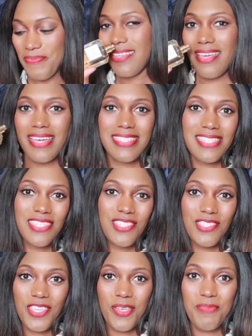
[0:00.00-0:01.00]
Guys, this is
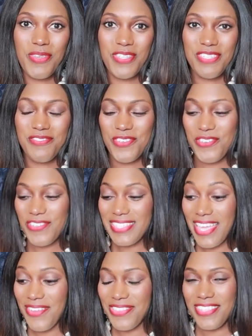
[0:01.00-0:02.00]
so beautiful.
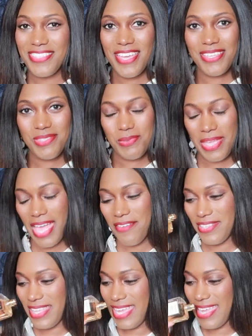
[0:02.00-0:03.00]
So the notes we have
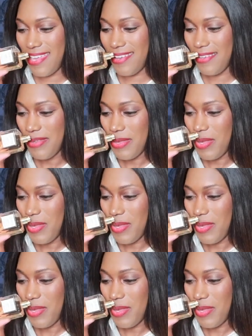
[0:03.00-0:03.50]
in here,